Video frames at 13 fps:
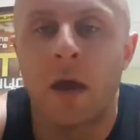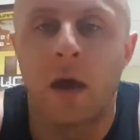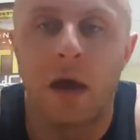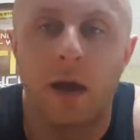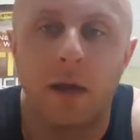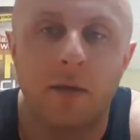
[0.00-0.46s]

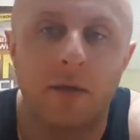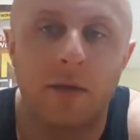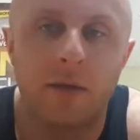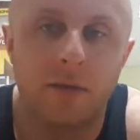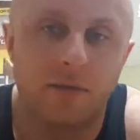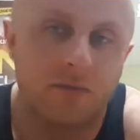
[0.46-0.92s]

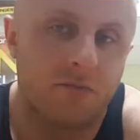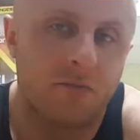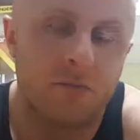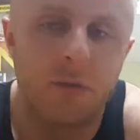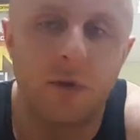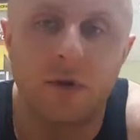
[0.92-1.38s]
and
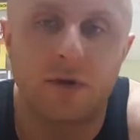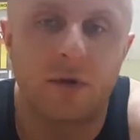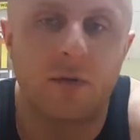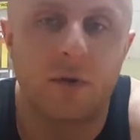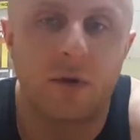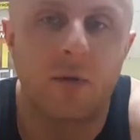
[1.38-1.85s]
you're
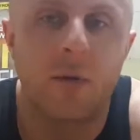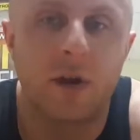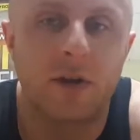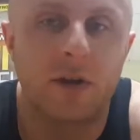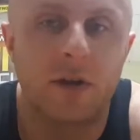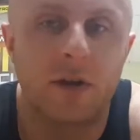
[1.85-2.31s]
just wondering
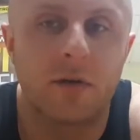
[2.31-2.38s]
what you can